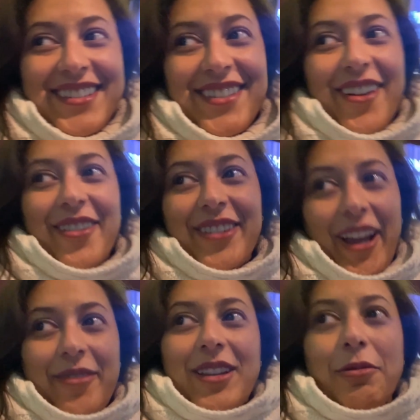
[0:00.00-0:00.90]
So
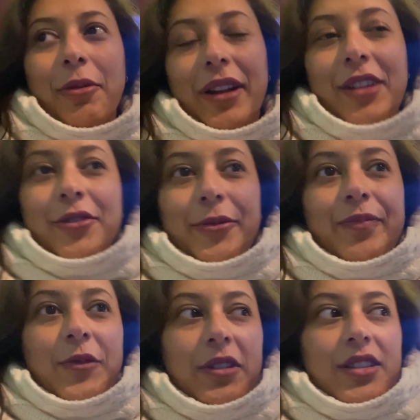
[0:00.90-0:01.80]
yeah, that's what we're gonna do.
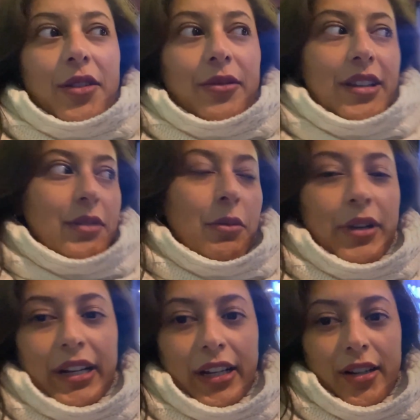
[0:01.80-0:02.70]
So that's why we're
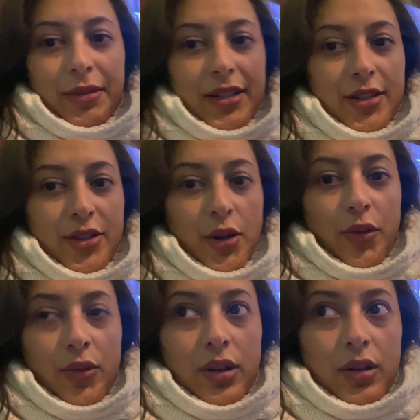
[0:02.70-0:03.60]
in here, because it's
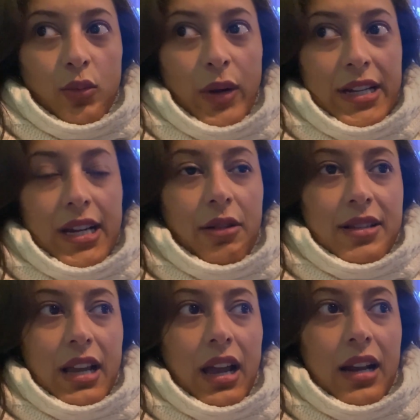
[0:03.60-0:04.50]
so windy
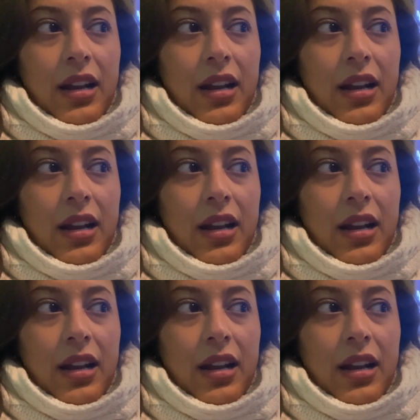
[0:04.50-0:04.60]
outside.